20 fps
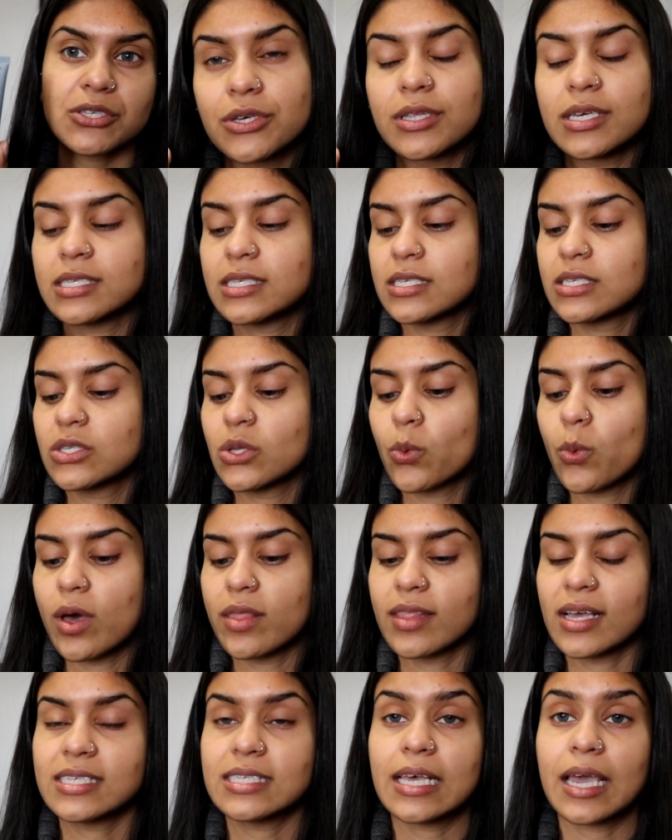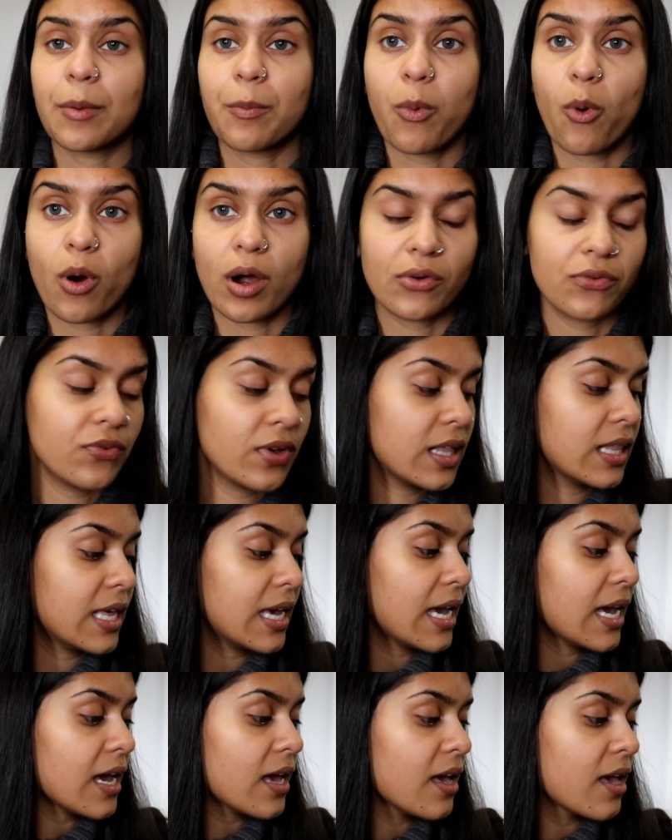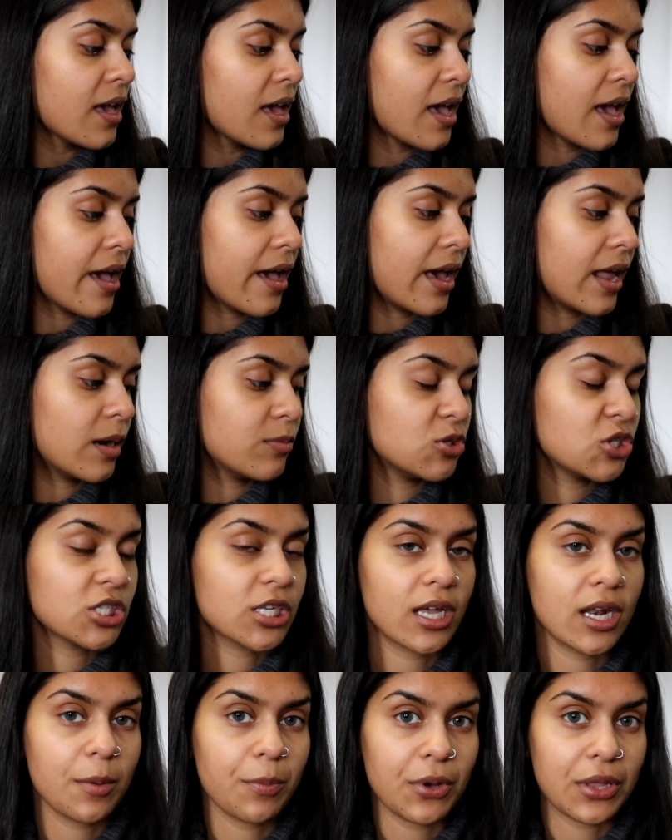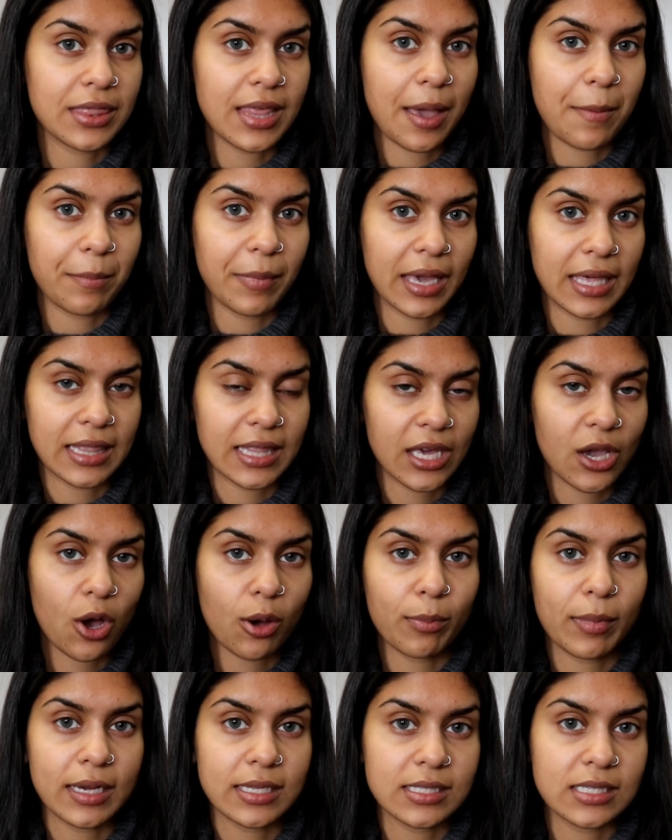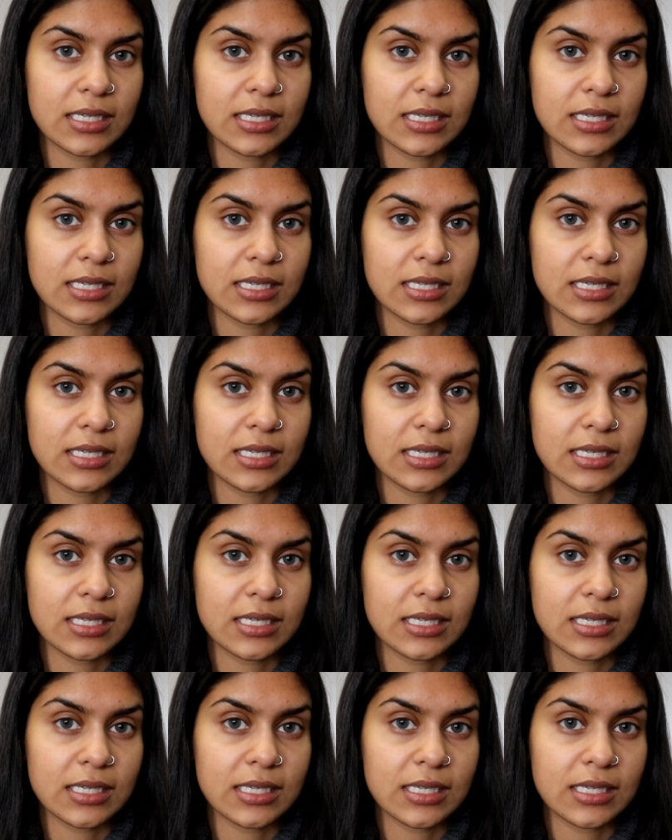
So this is the one that's like pore filling, and I'm just going to put that mainly on my